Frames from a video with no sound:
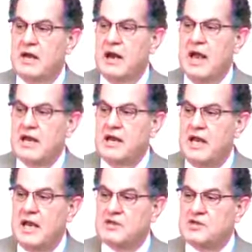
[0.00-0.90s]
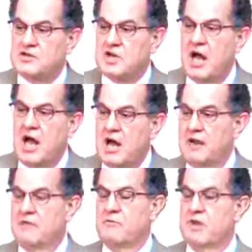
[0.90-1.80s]
I liken that to
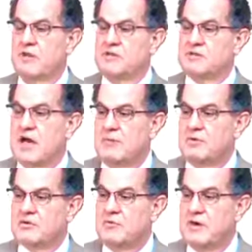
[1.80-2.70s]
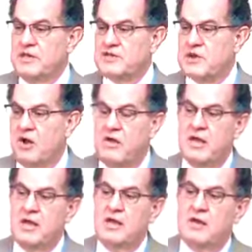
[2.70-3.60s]
John, one of the disciples, that when he saw